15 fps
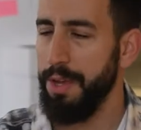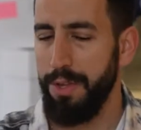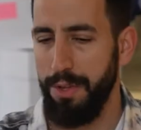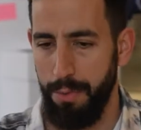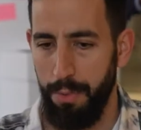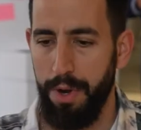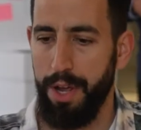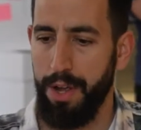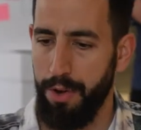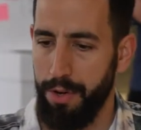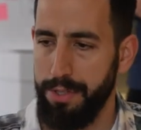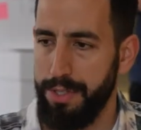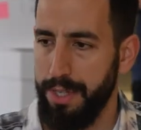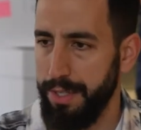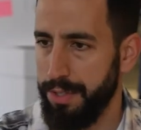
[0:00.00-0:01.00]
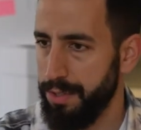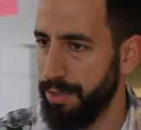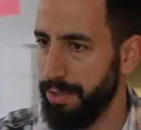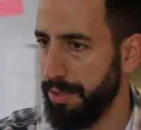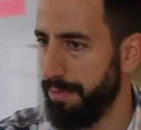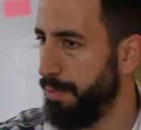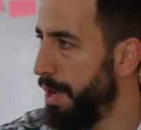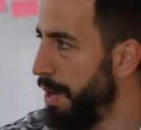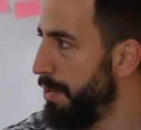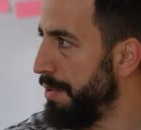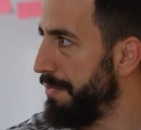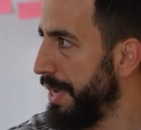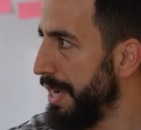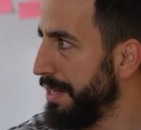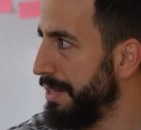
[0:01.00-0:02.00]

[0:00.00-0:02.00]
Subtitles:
You want to cause that sort of wow effect.